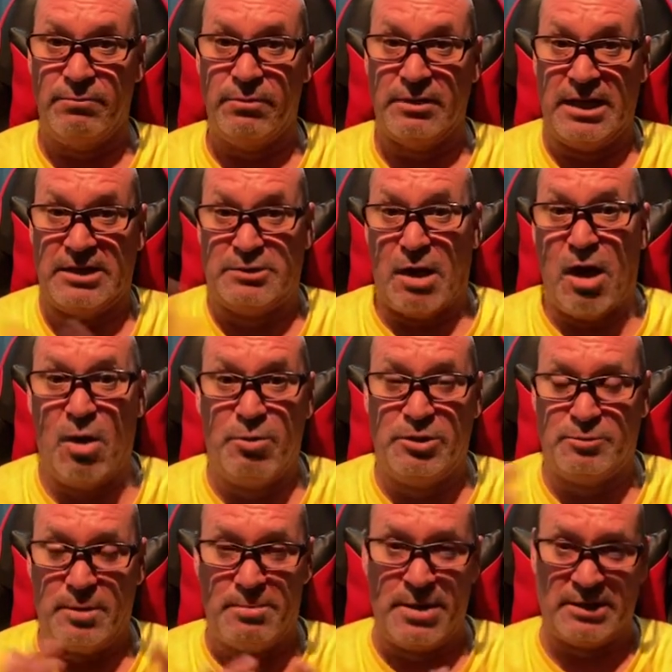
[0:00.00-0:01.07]
That's always
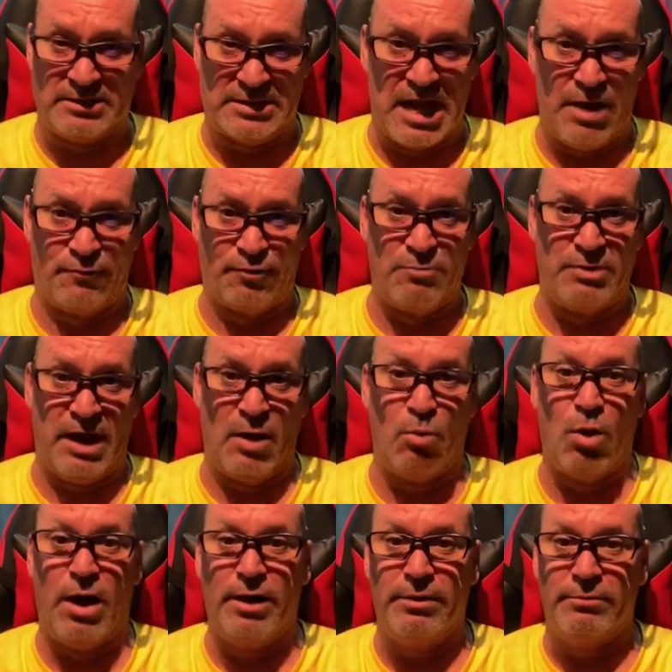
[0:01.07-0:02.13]
been my style from day
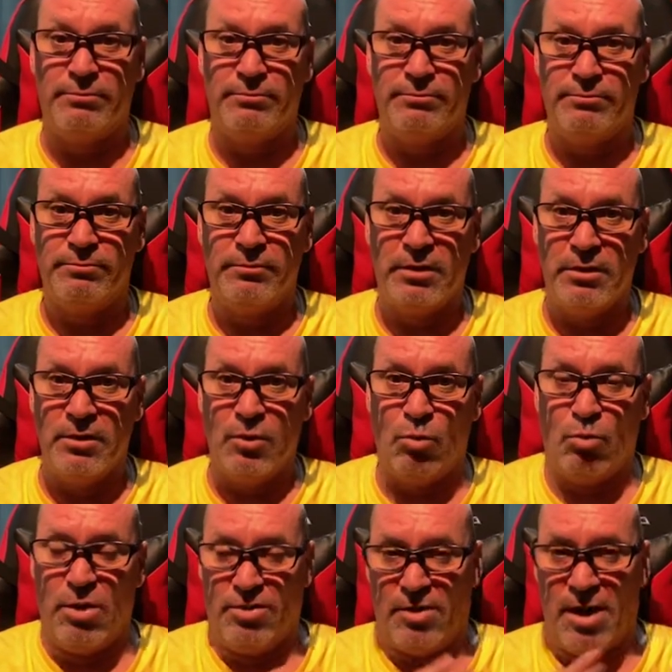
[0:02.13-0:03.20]
one,
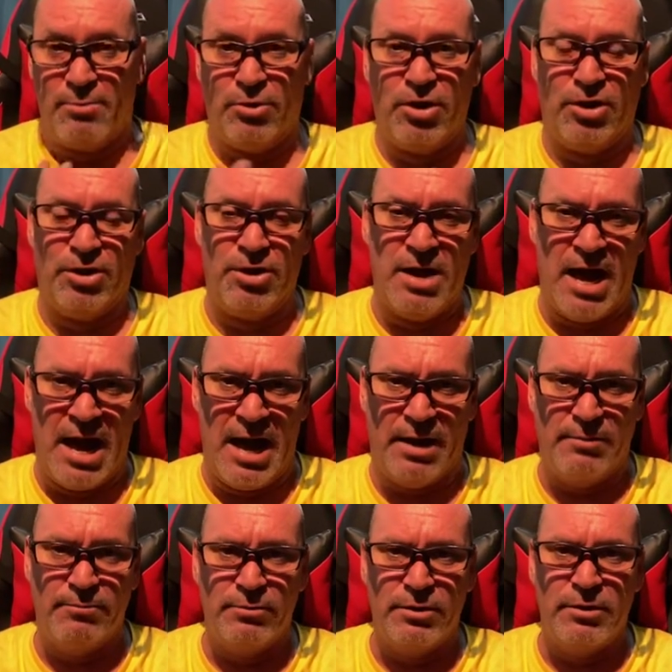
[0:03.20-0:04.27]
whether I'm good or not.